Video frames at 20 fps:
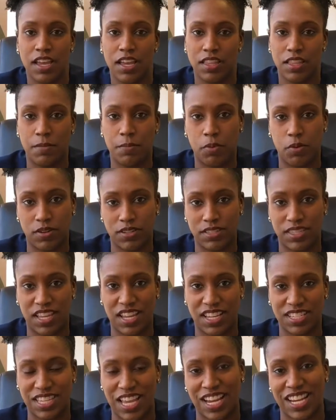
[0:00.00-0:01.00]
The important thing
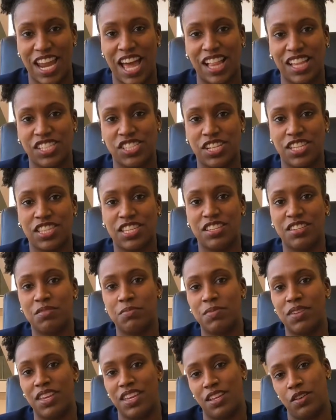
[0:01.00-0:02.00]
is acknowledging
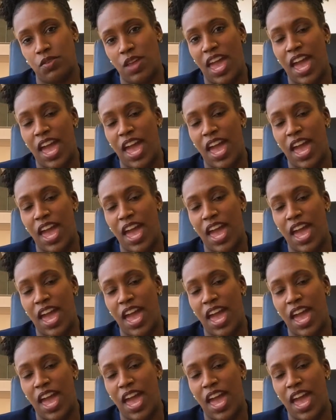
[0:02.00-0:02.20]
them and